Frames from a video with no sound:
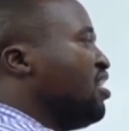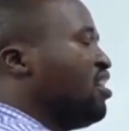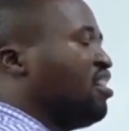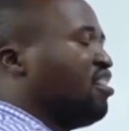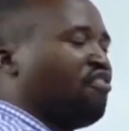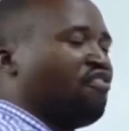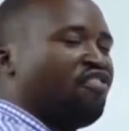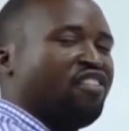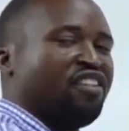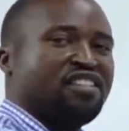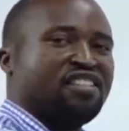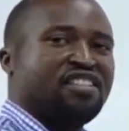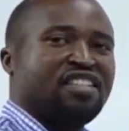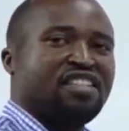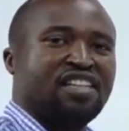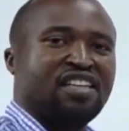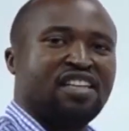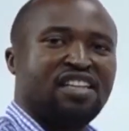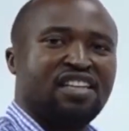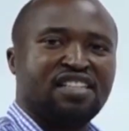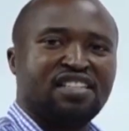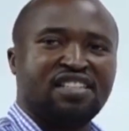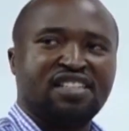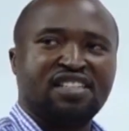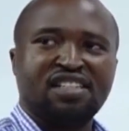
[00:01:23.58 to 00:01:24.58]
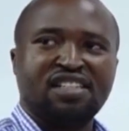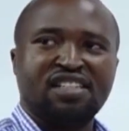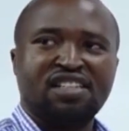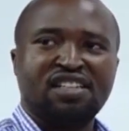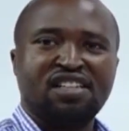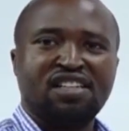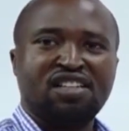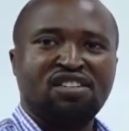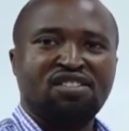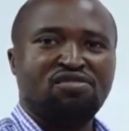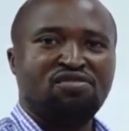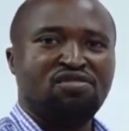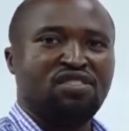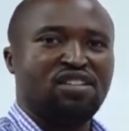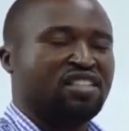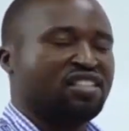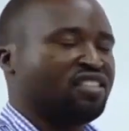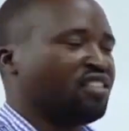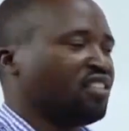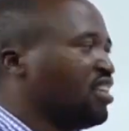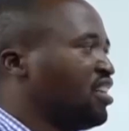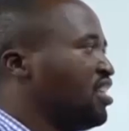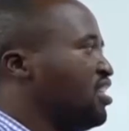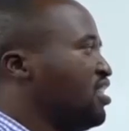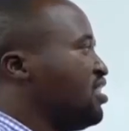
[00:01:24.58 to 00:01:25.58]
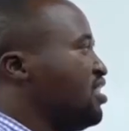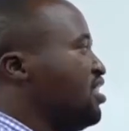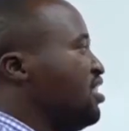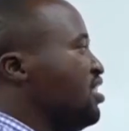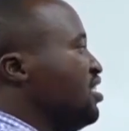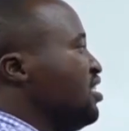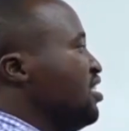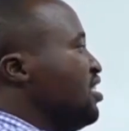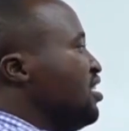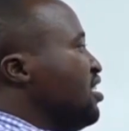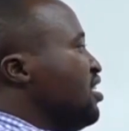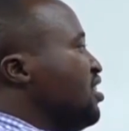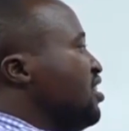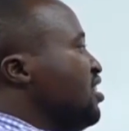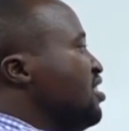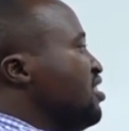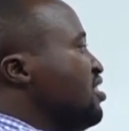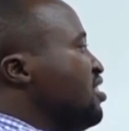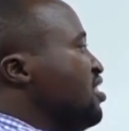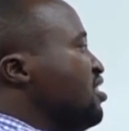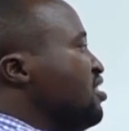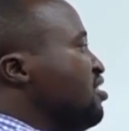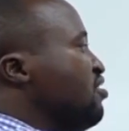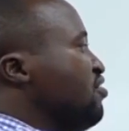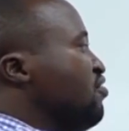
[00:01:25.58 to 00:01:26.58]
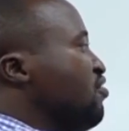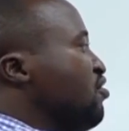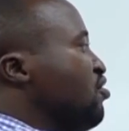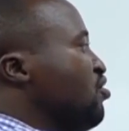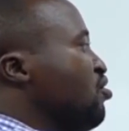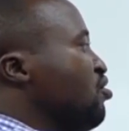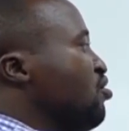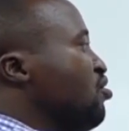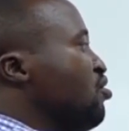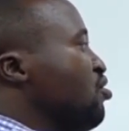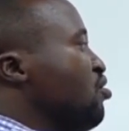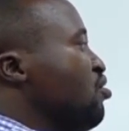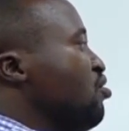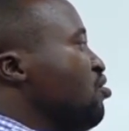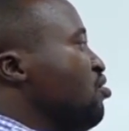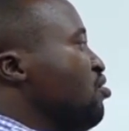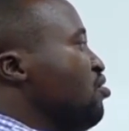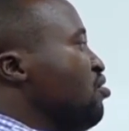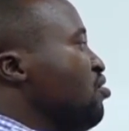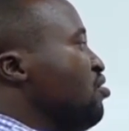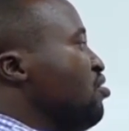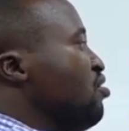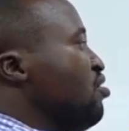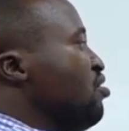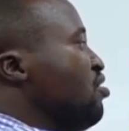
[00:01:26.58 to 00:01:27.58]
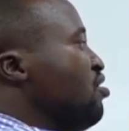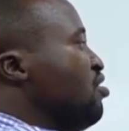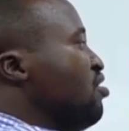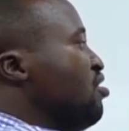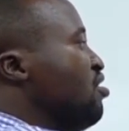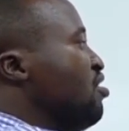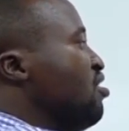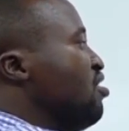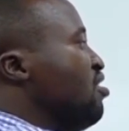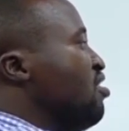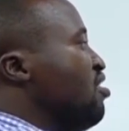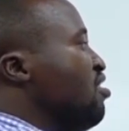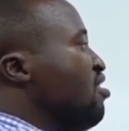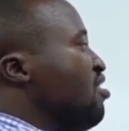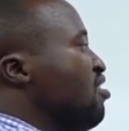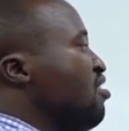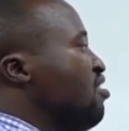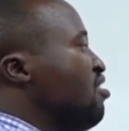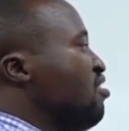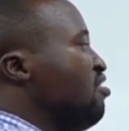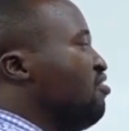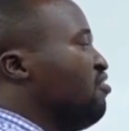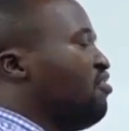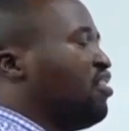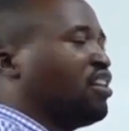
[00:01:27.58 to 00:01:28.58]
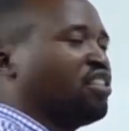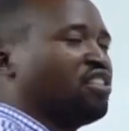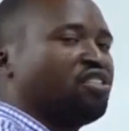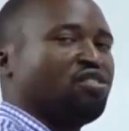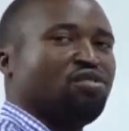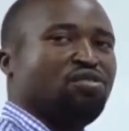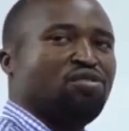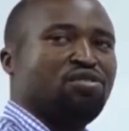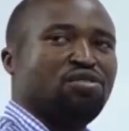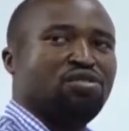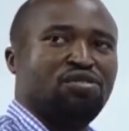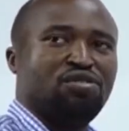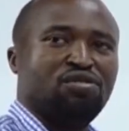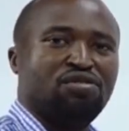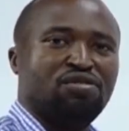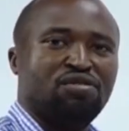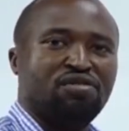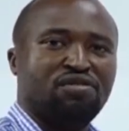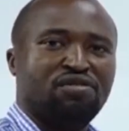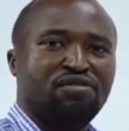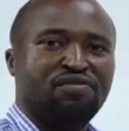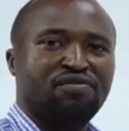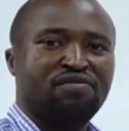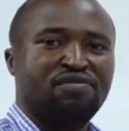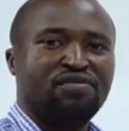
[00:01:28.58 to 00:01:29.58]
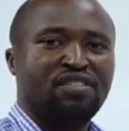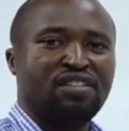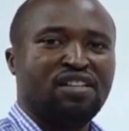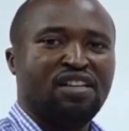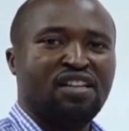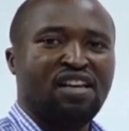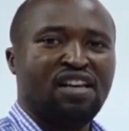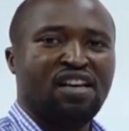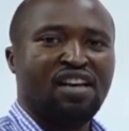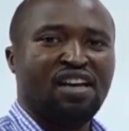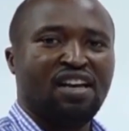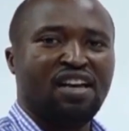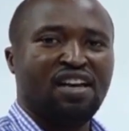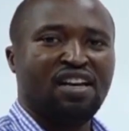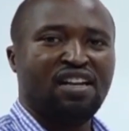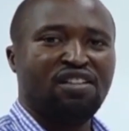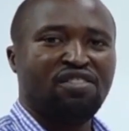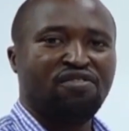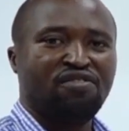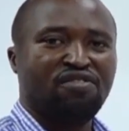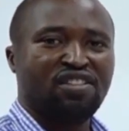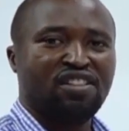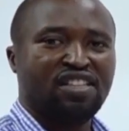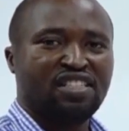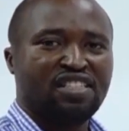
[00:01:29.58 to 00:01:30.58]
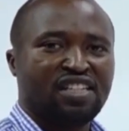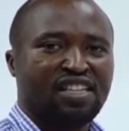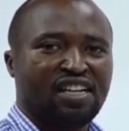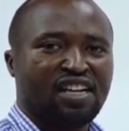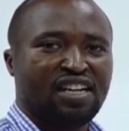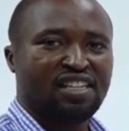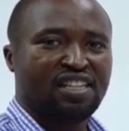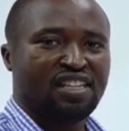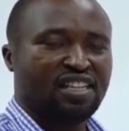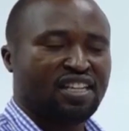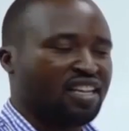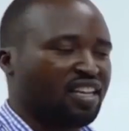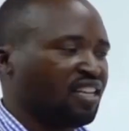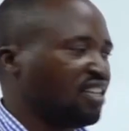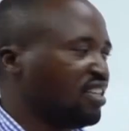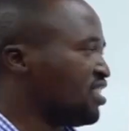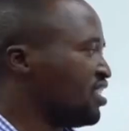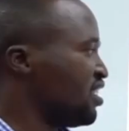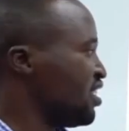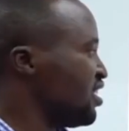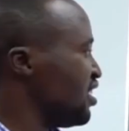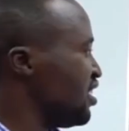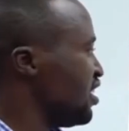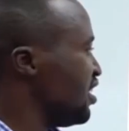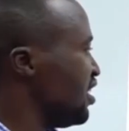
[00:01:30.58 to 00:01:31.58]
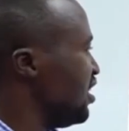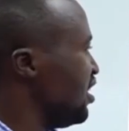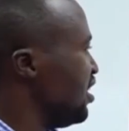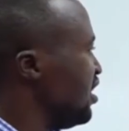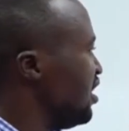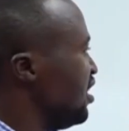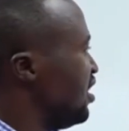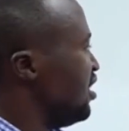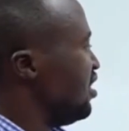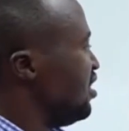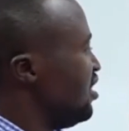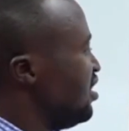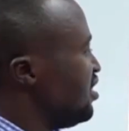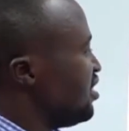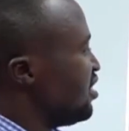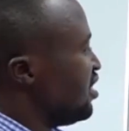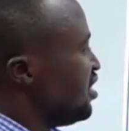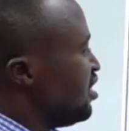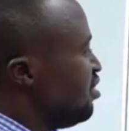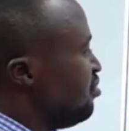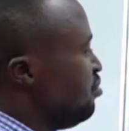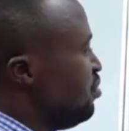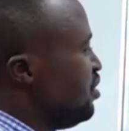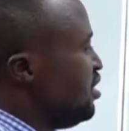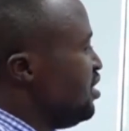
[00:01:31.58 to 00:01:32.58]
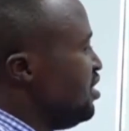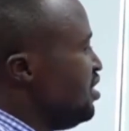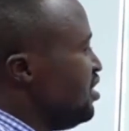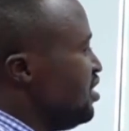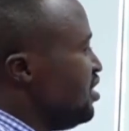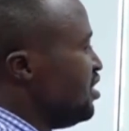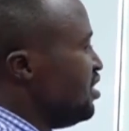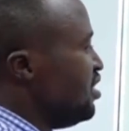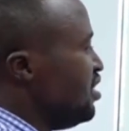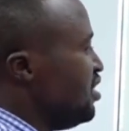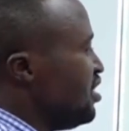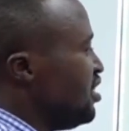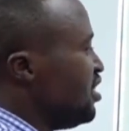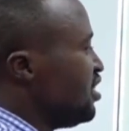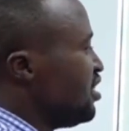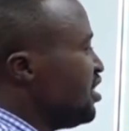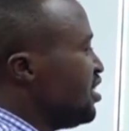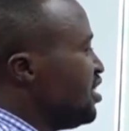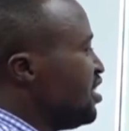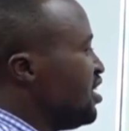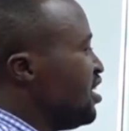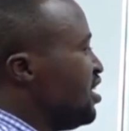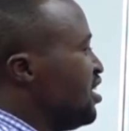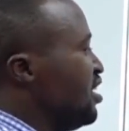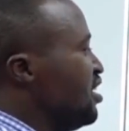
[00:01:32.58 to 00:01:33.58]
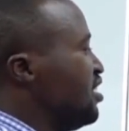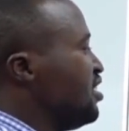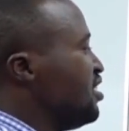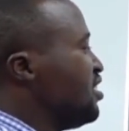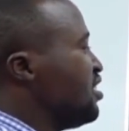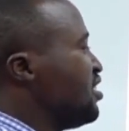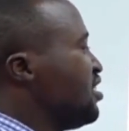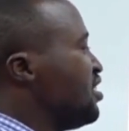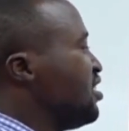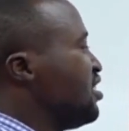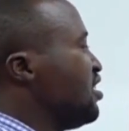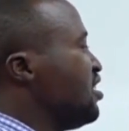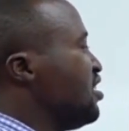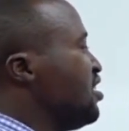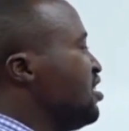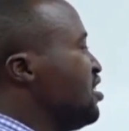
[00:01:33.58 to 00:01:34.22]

the first case, you just write this is 4 factorial. And for the second case, this can be written as